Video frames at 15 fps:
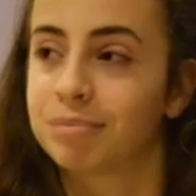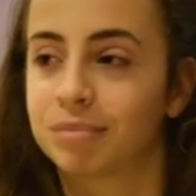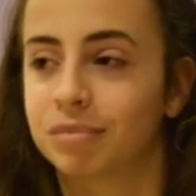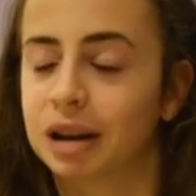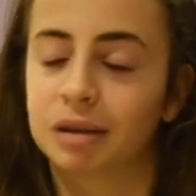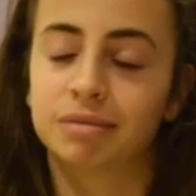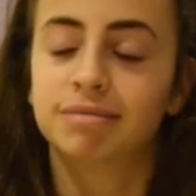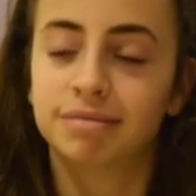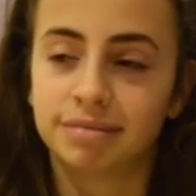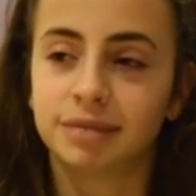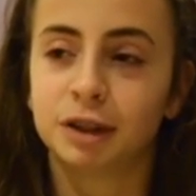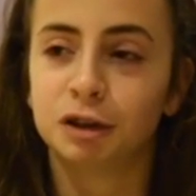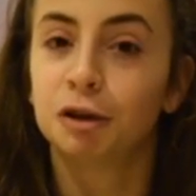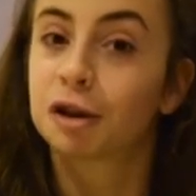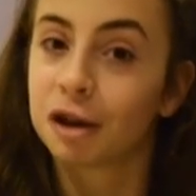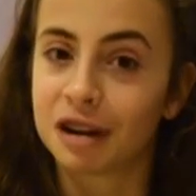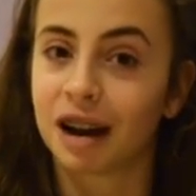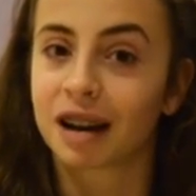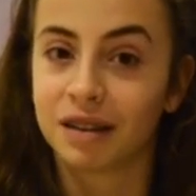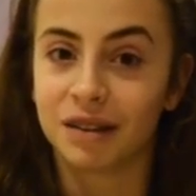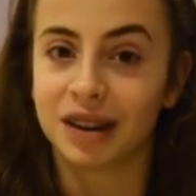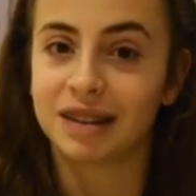well, you good luck
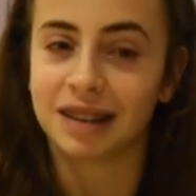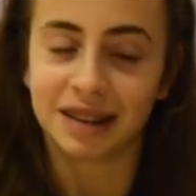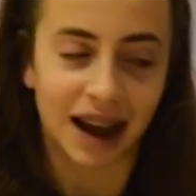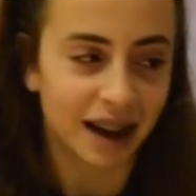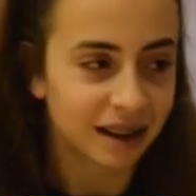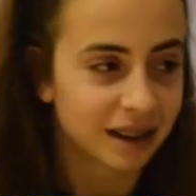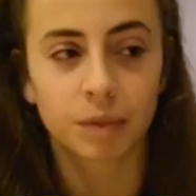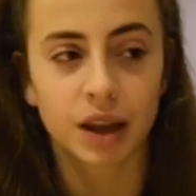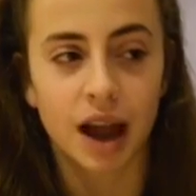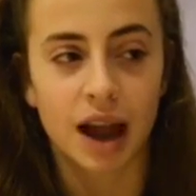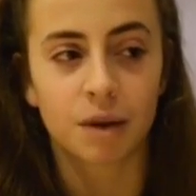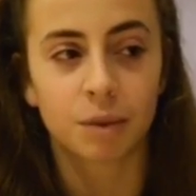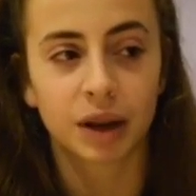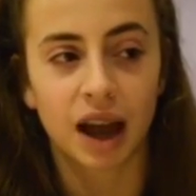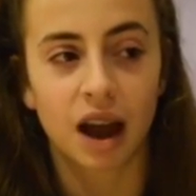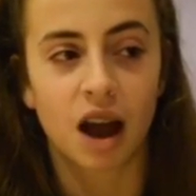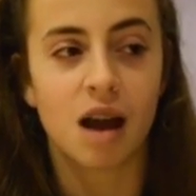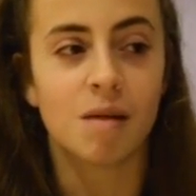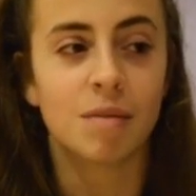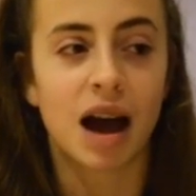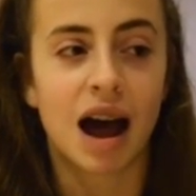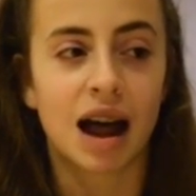convincing Dad. We get
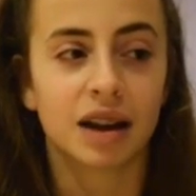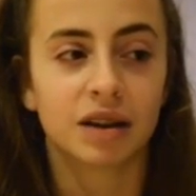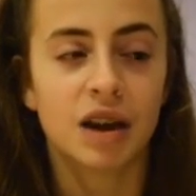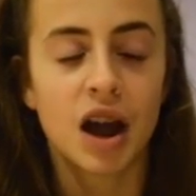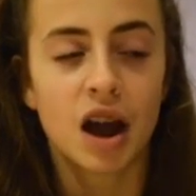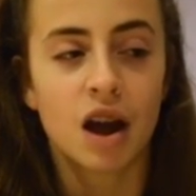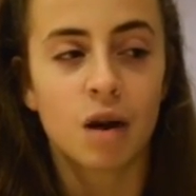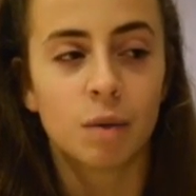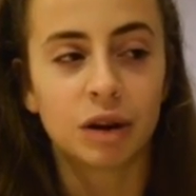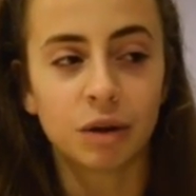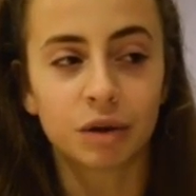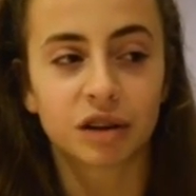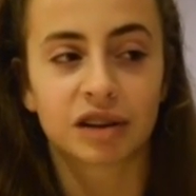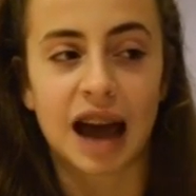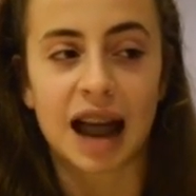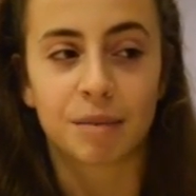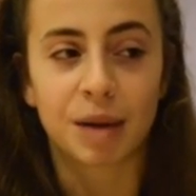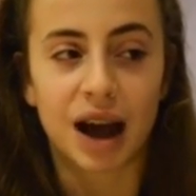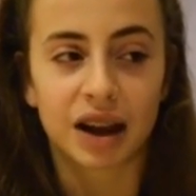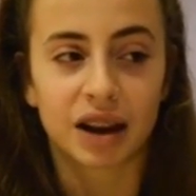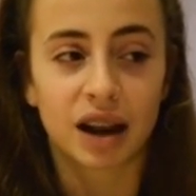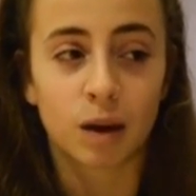home and we talk to Dad
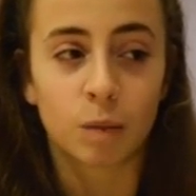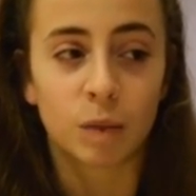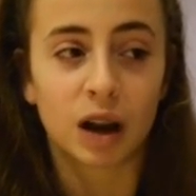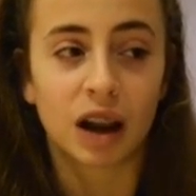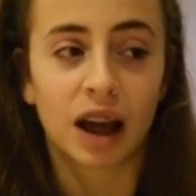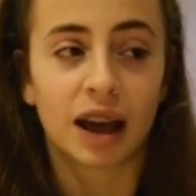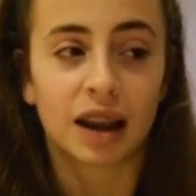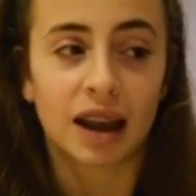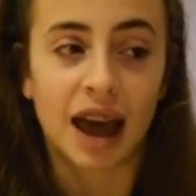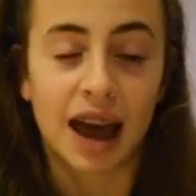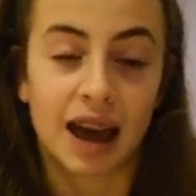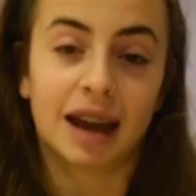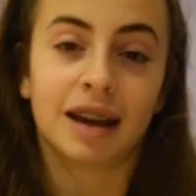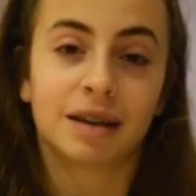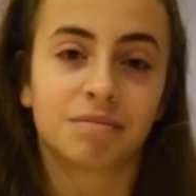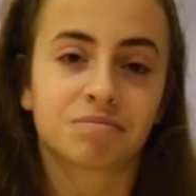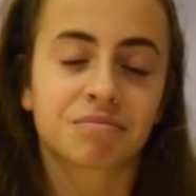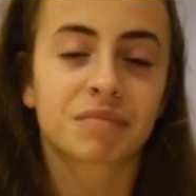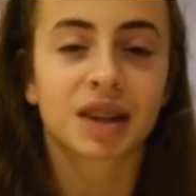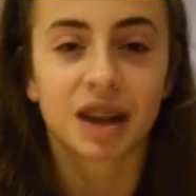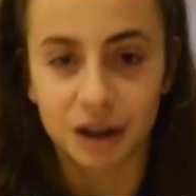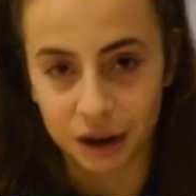about it and we're like, hey,
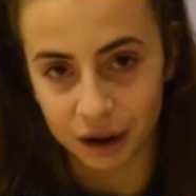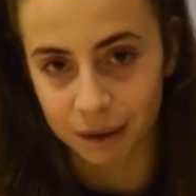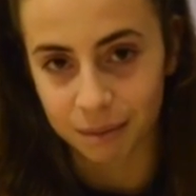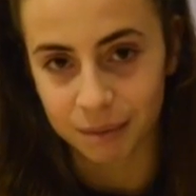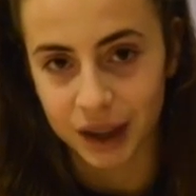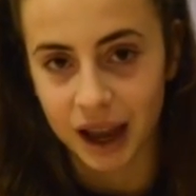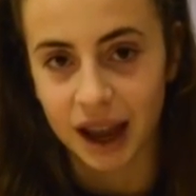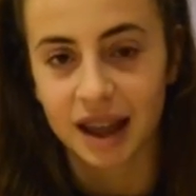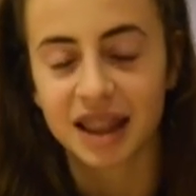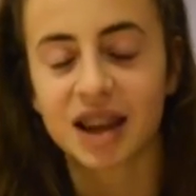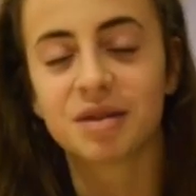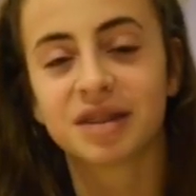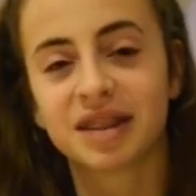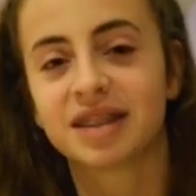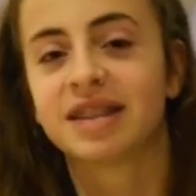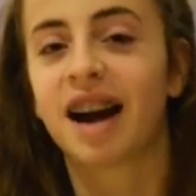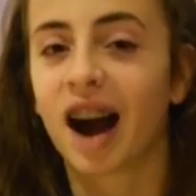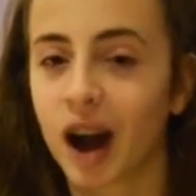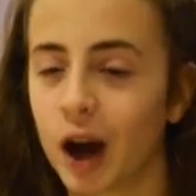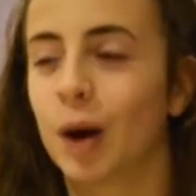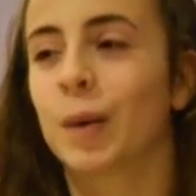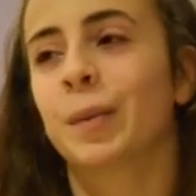look, there was this
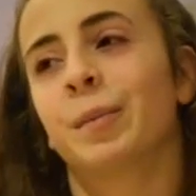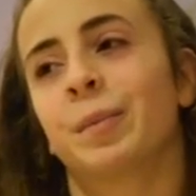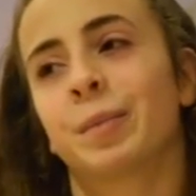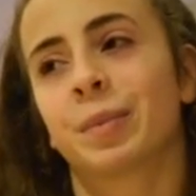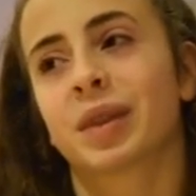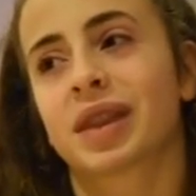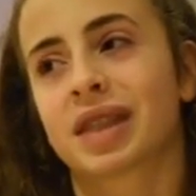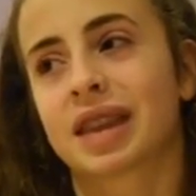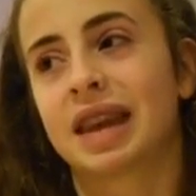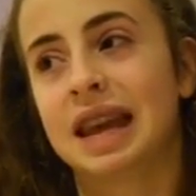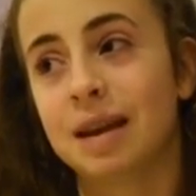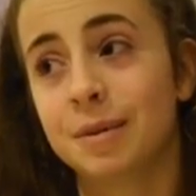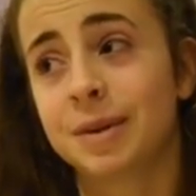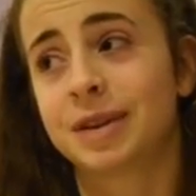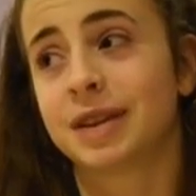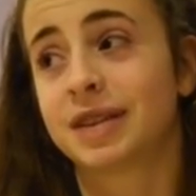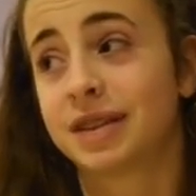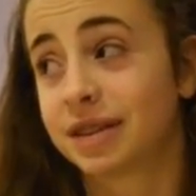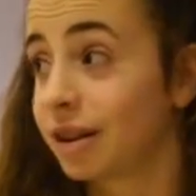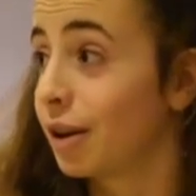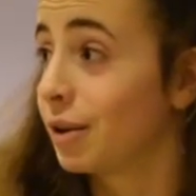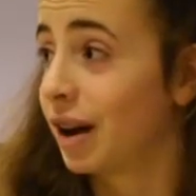dun colt. He was
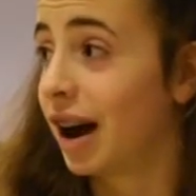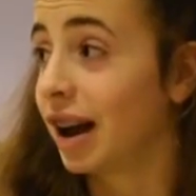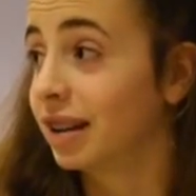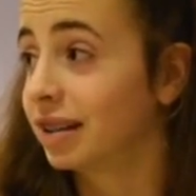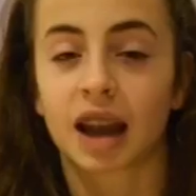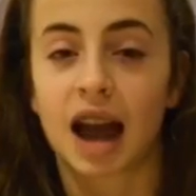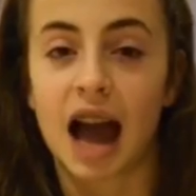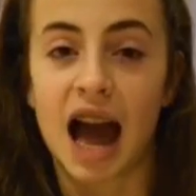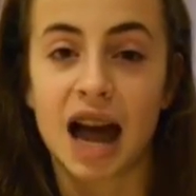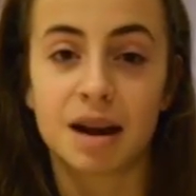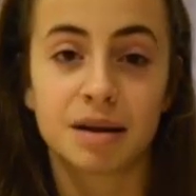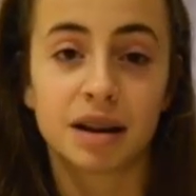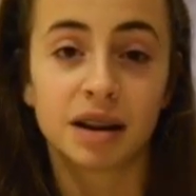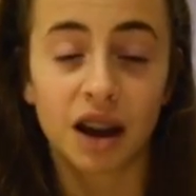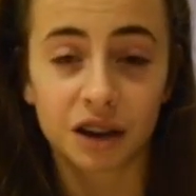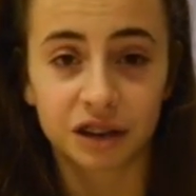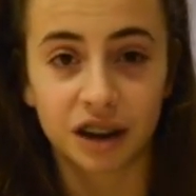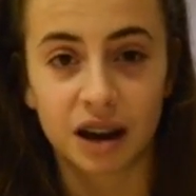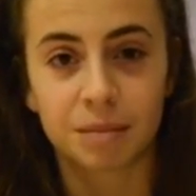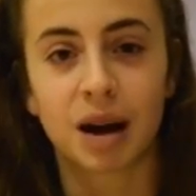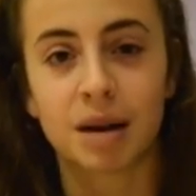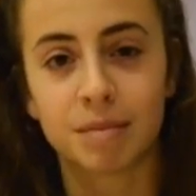so nice. And last
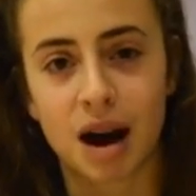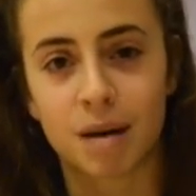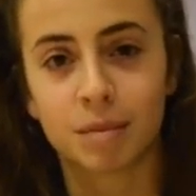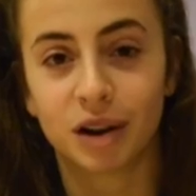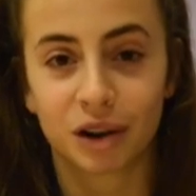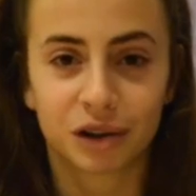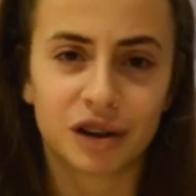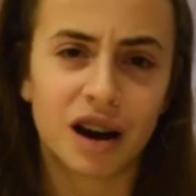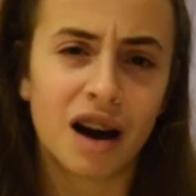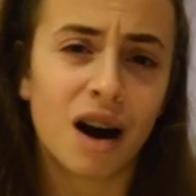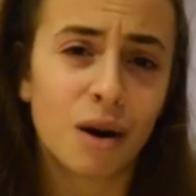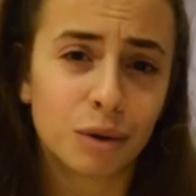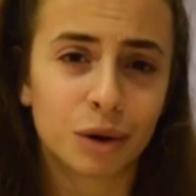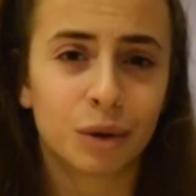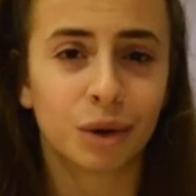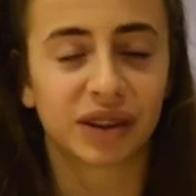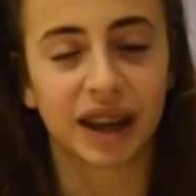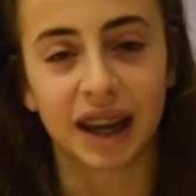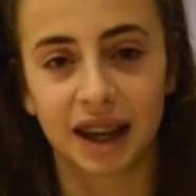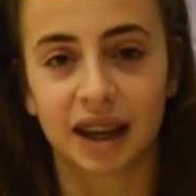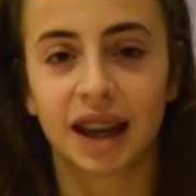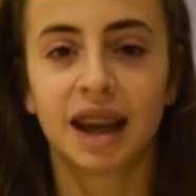year my mum lost her old horse
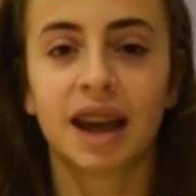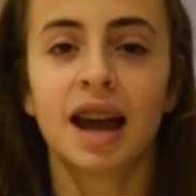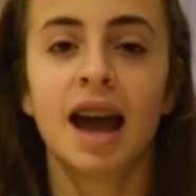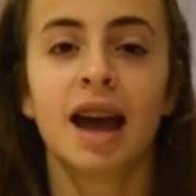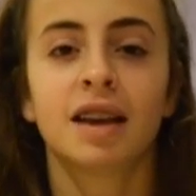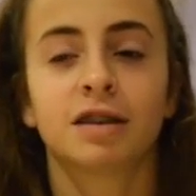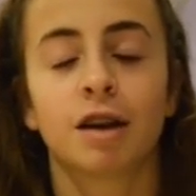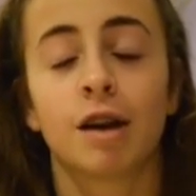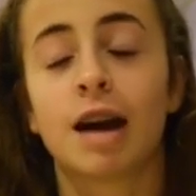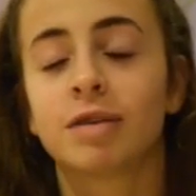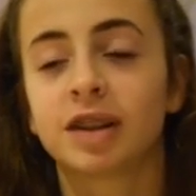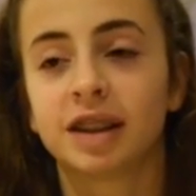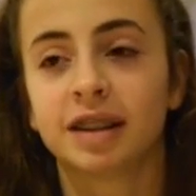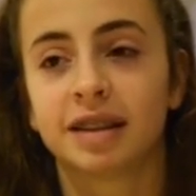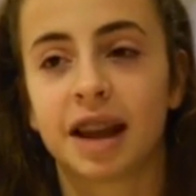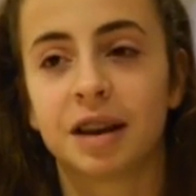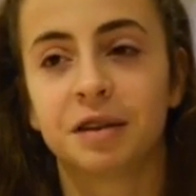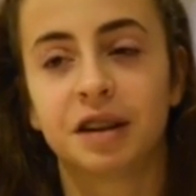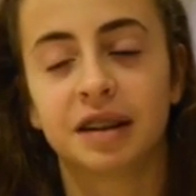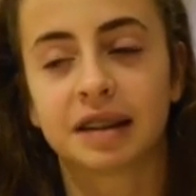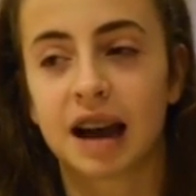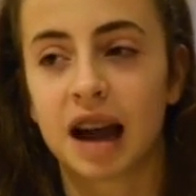Inky, so ever since then
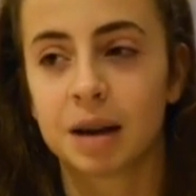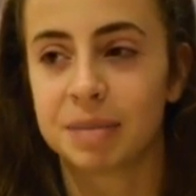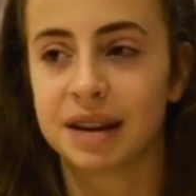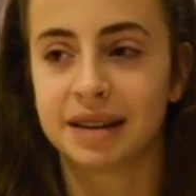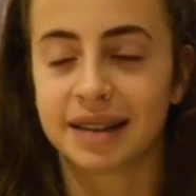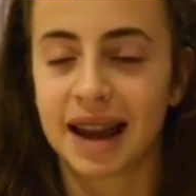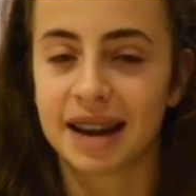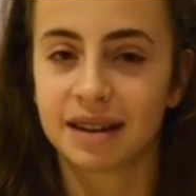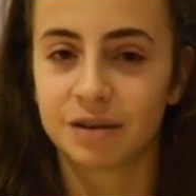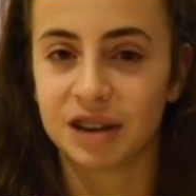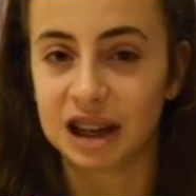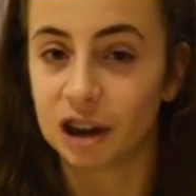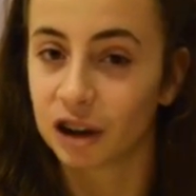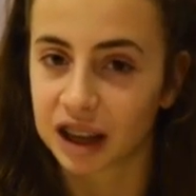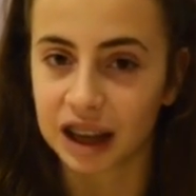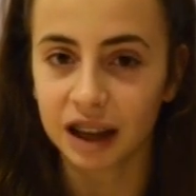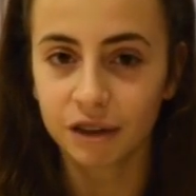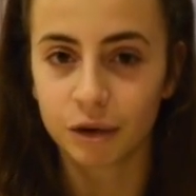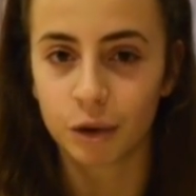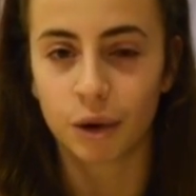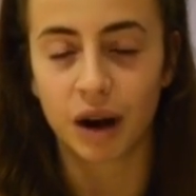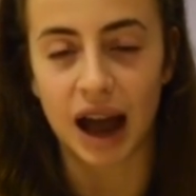she's kind of been tentatively looking
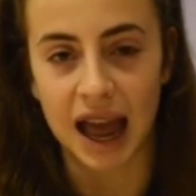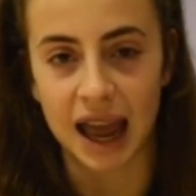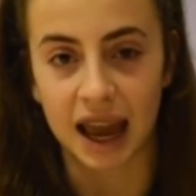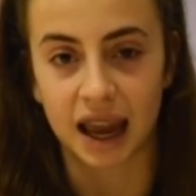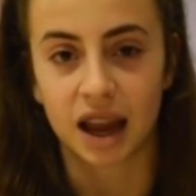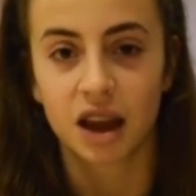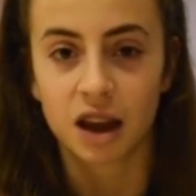for a